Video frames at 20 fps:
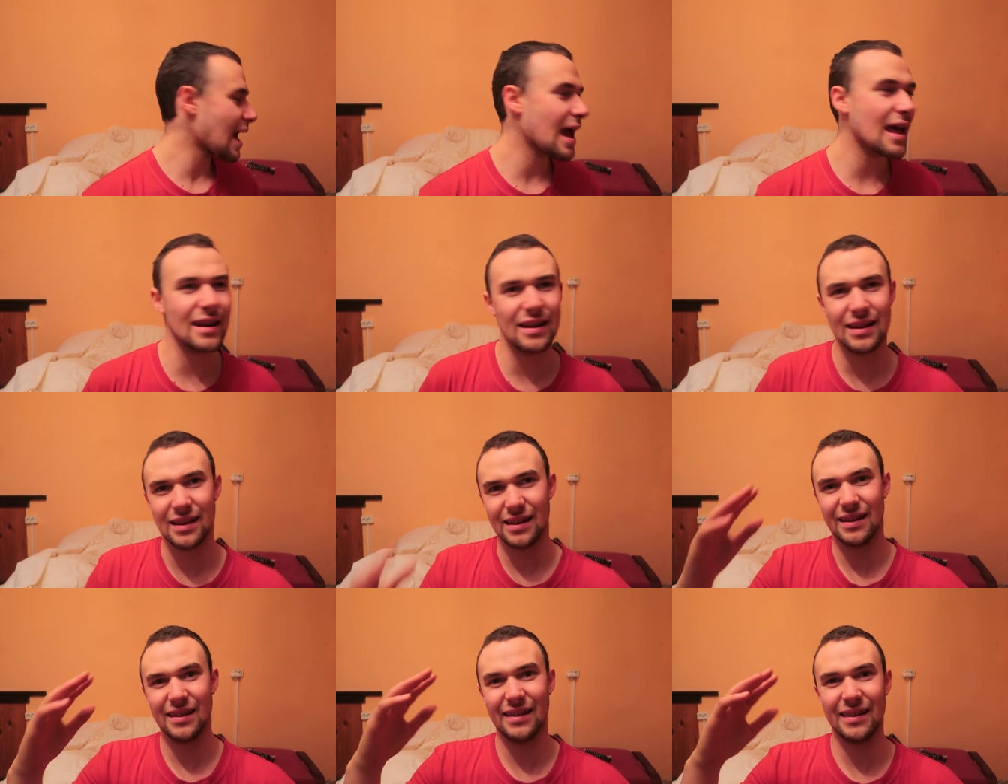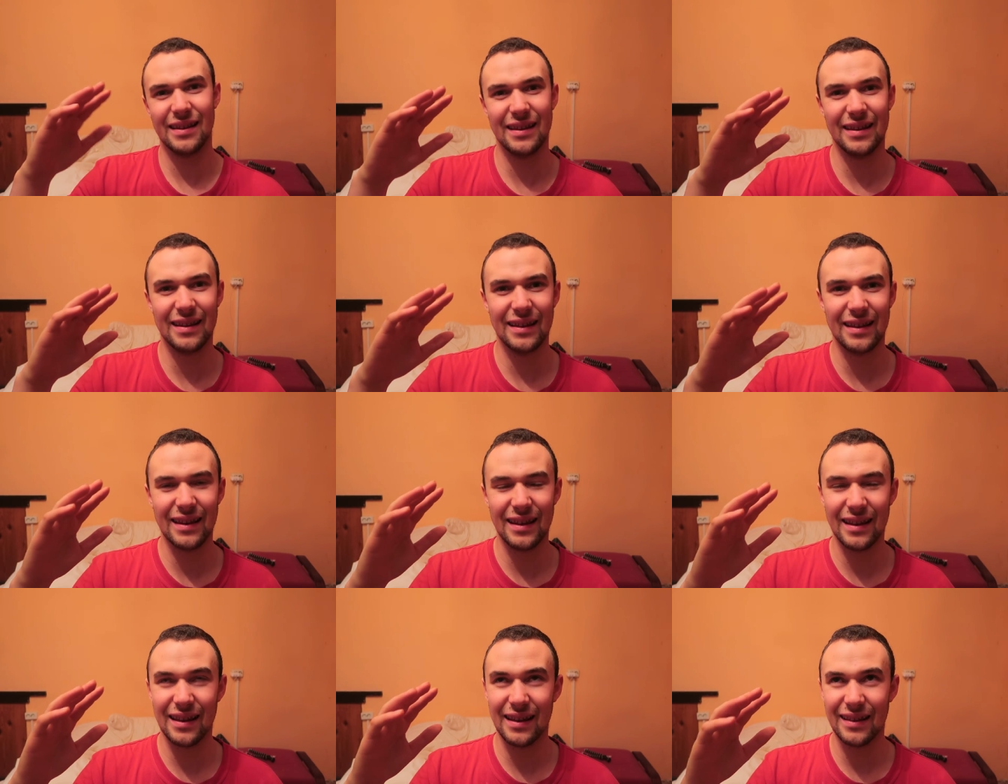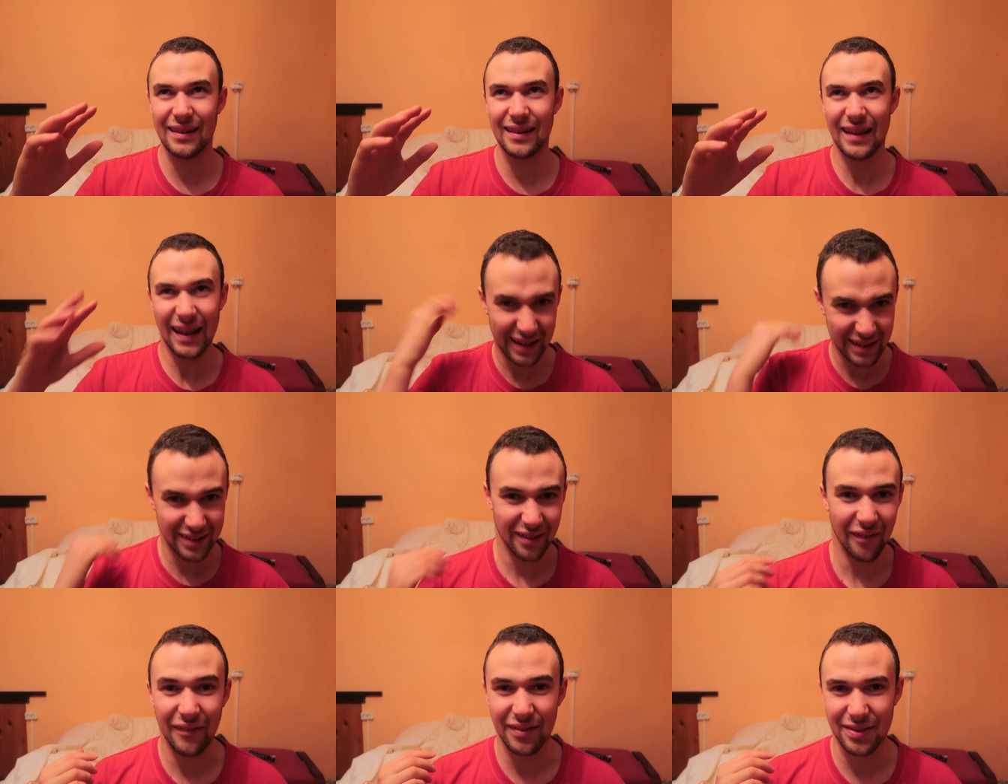And, and
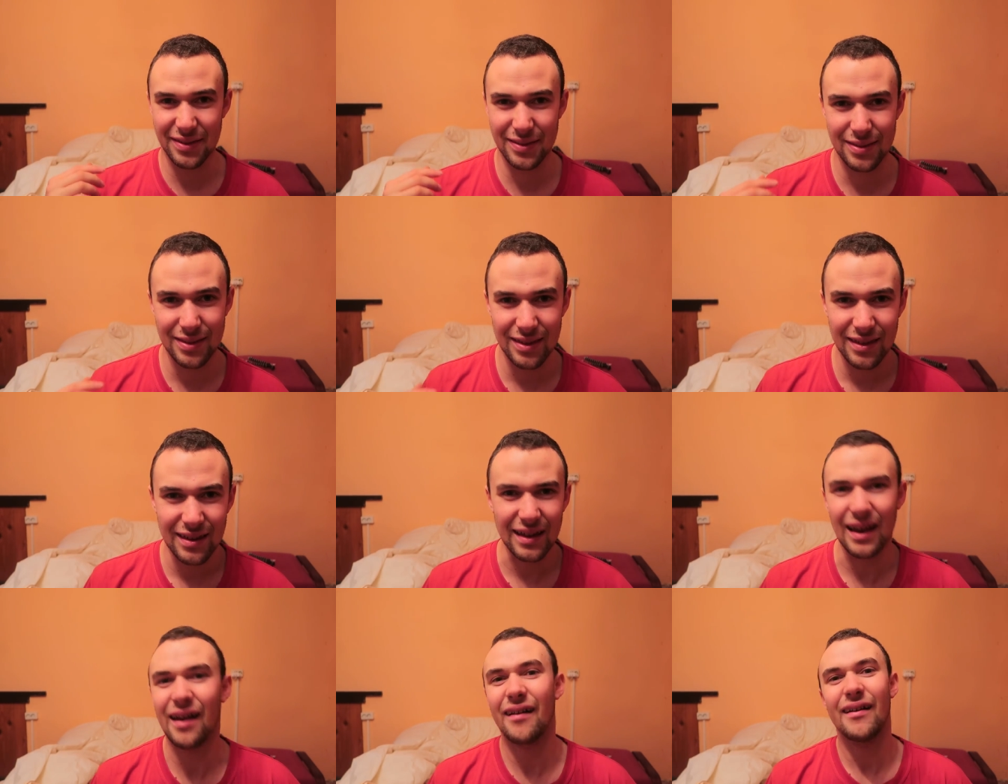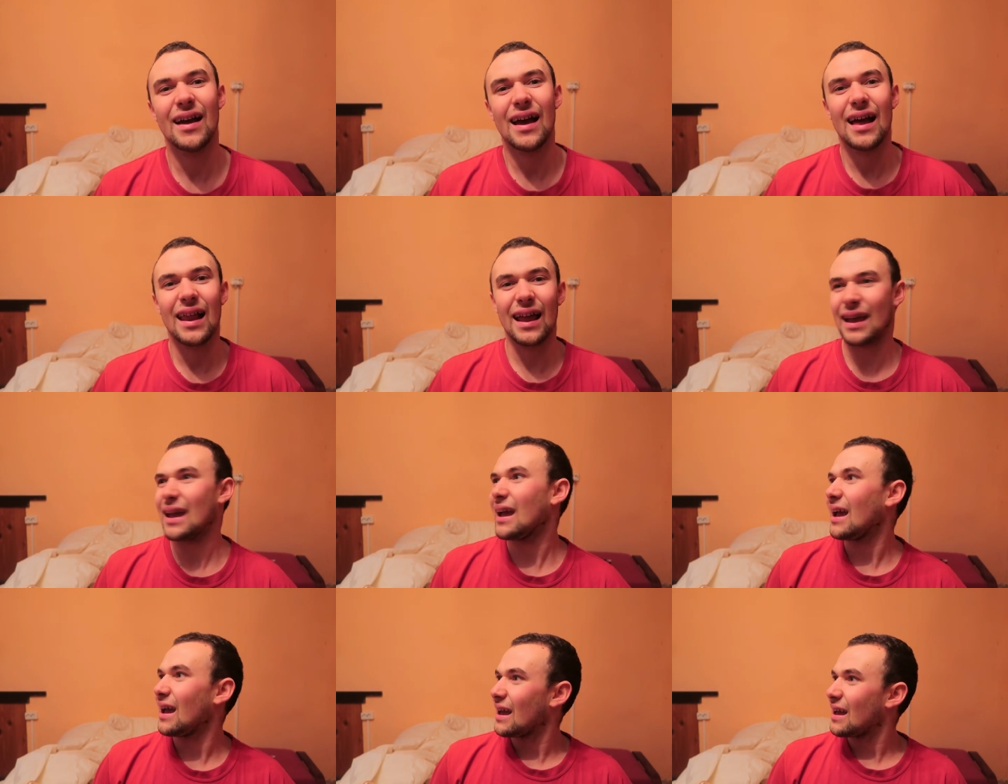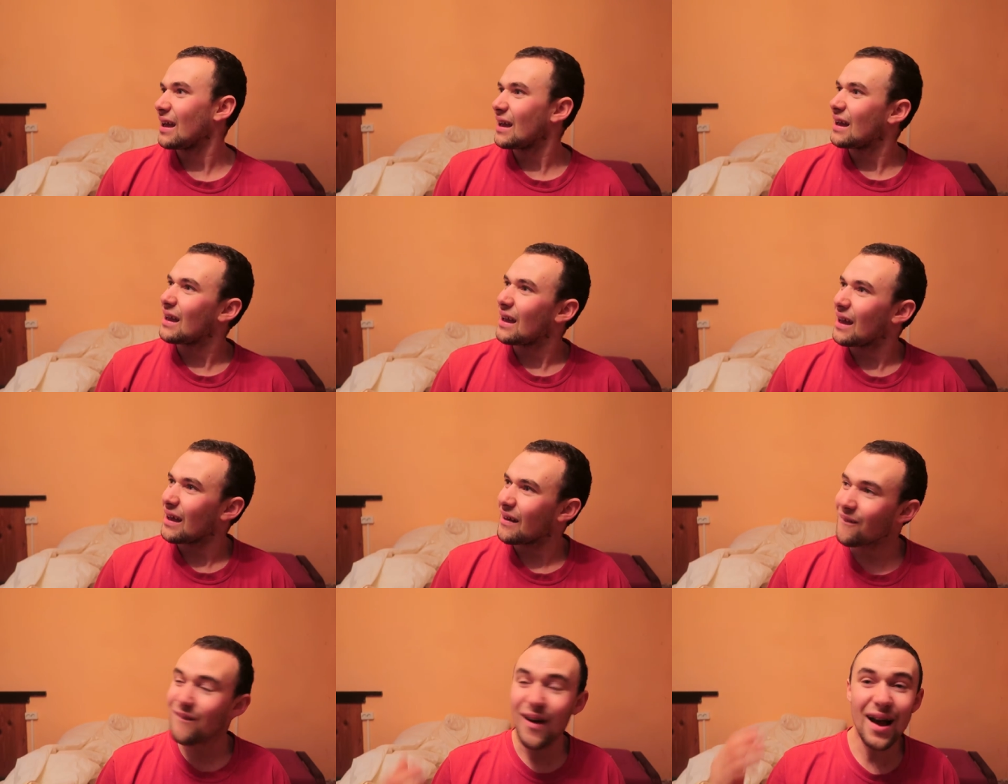adults, you know, like,
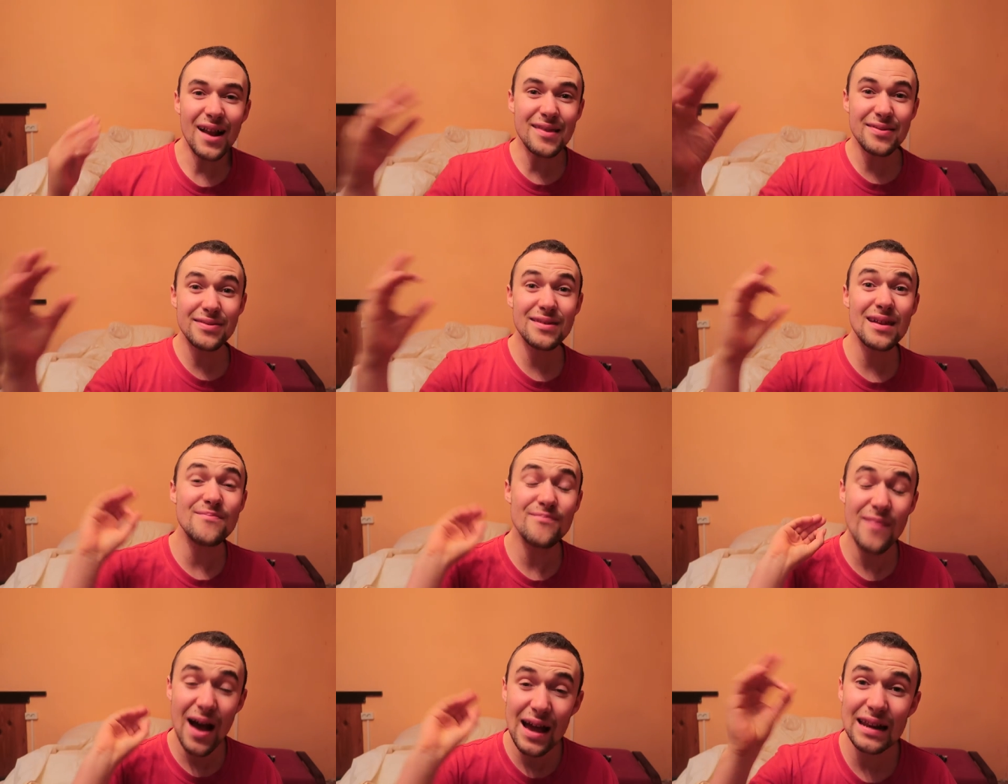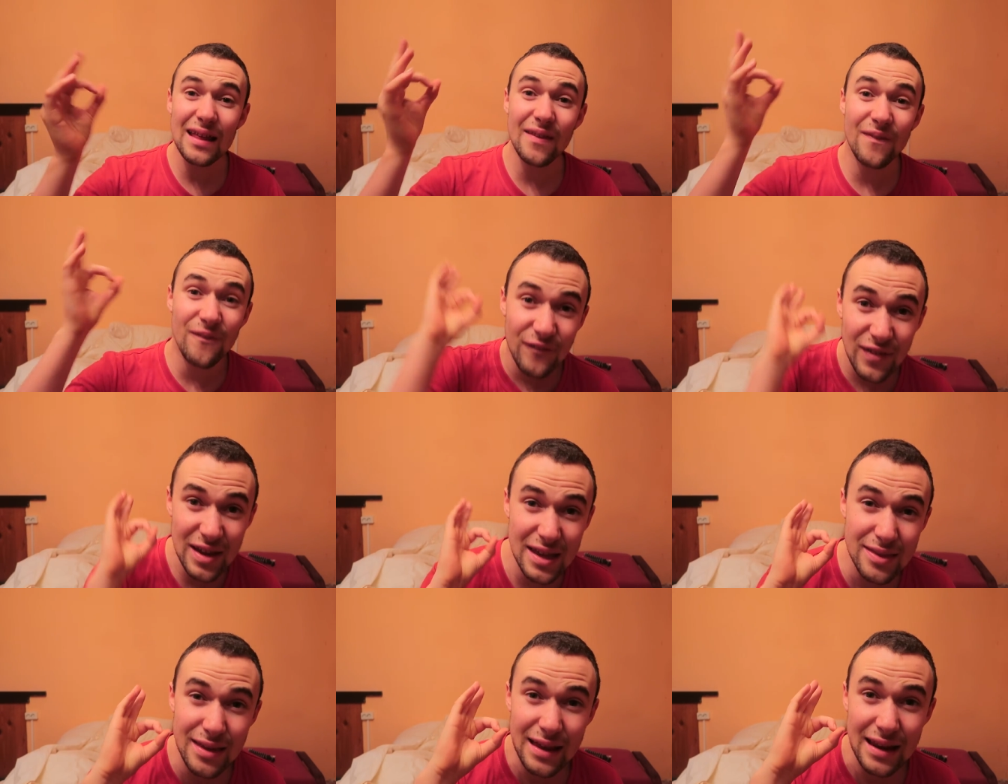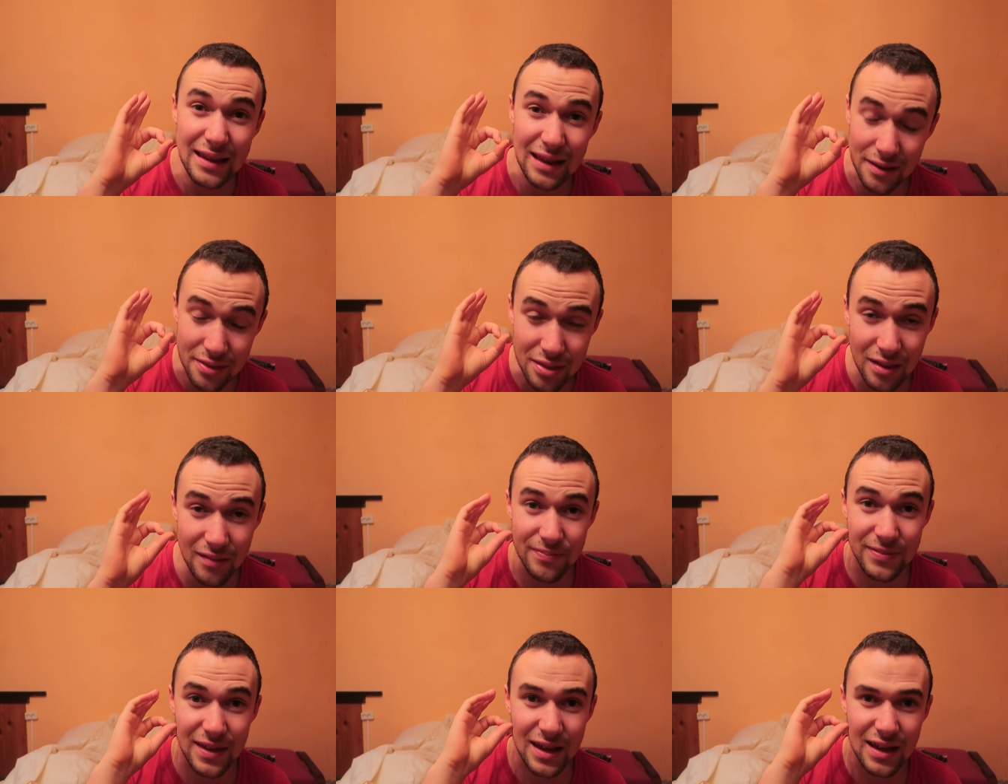once their mind is fixated on
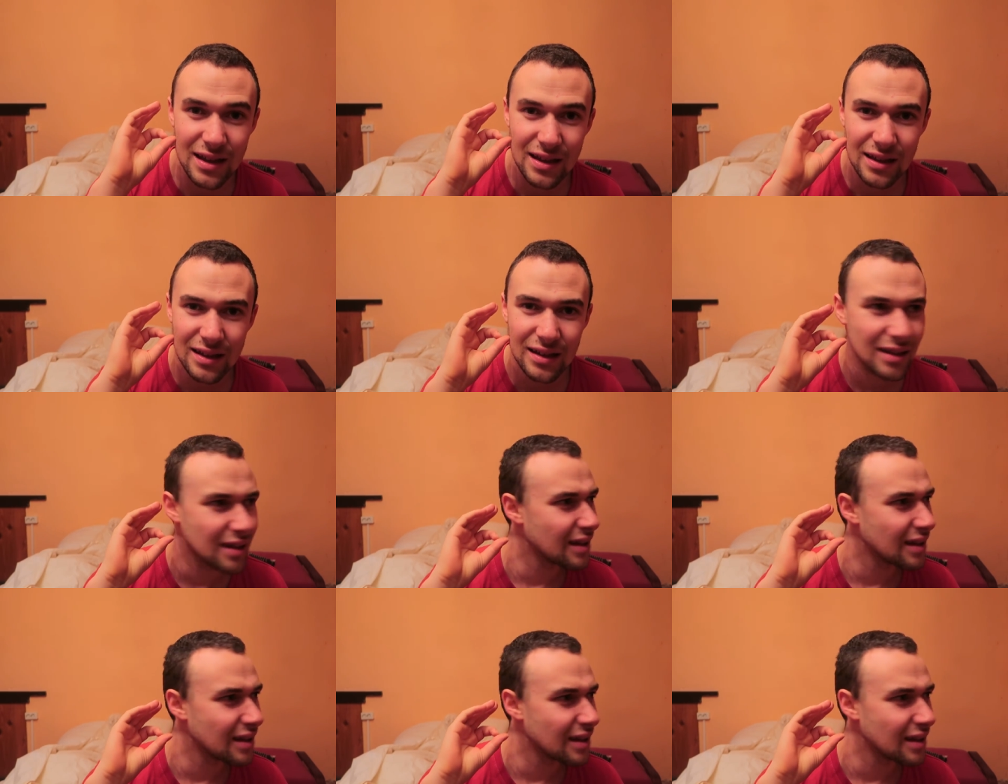something,